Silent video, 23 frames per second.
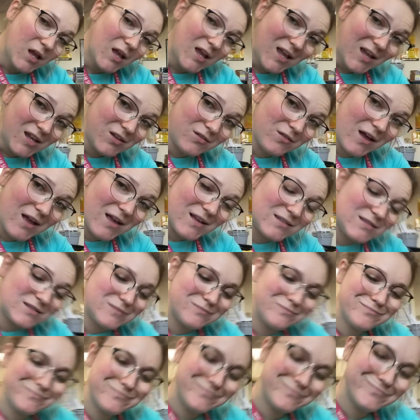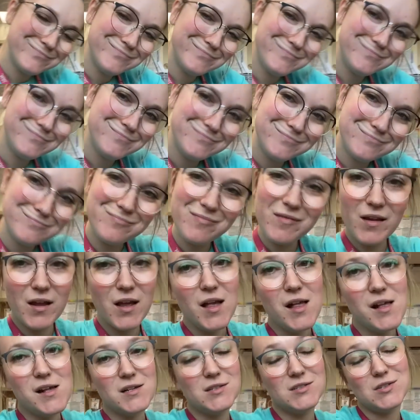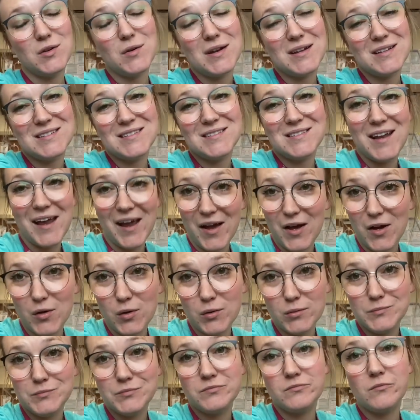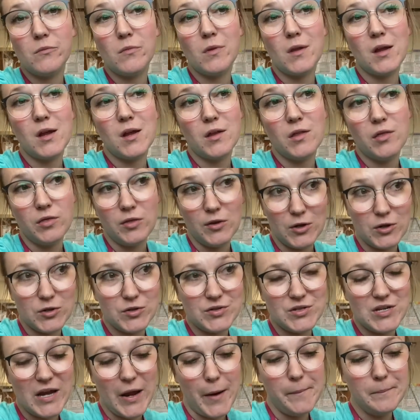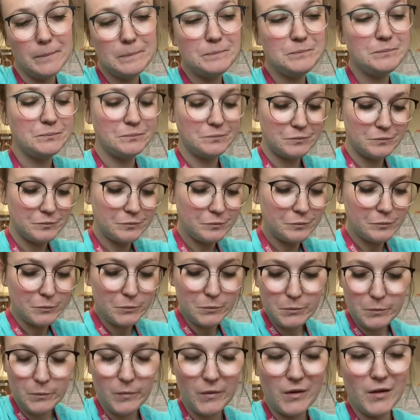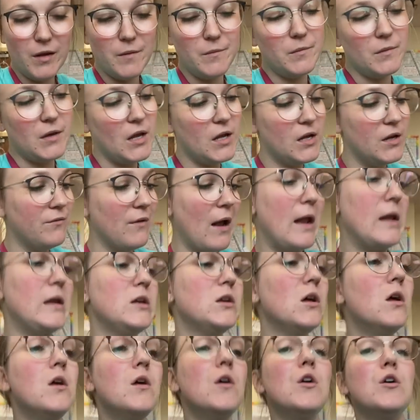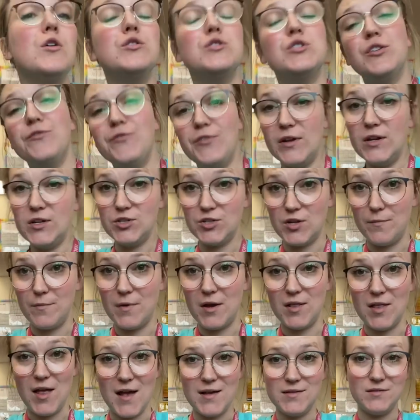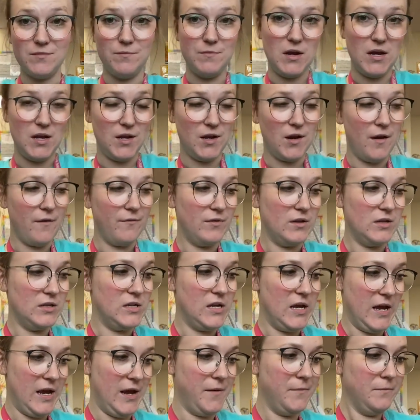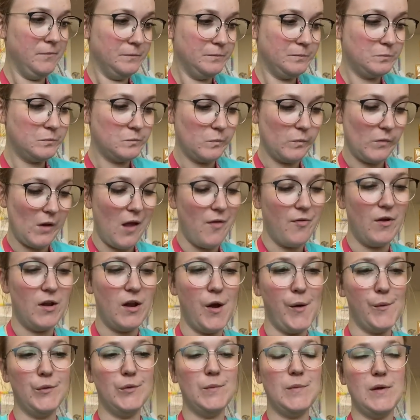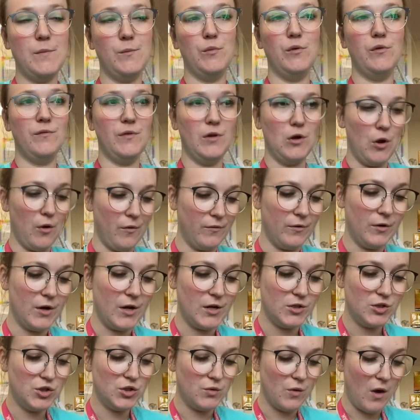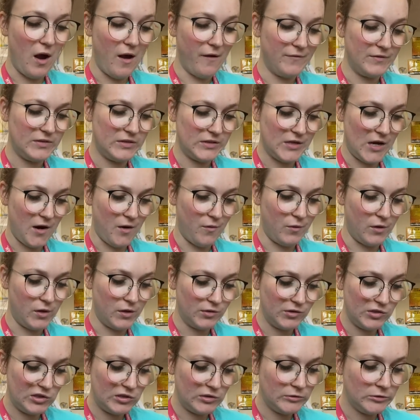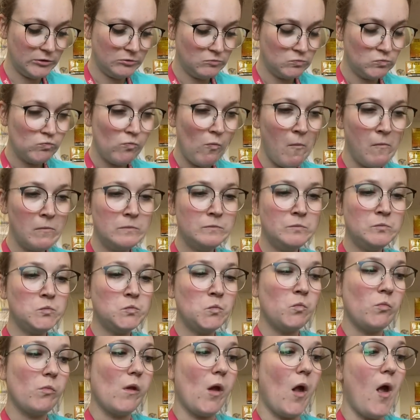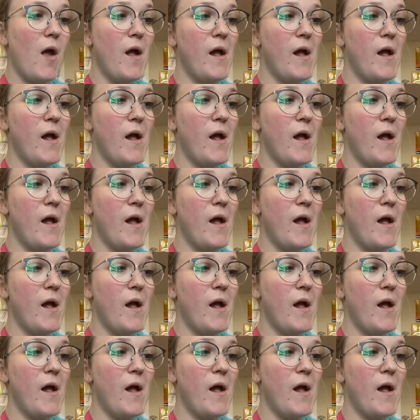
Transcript: Hey you guys. So it is now Thursday. I'm getting ready to finish up my last meeting of the day and then I will be moving over into office hours. I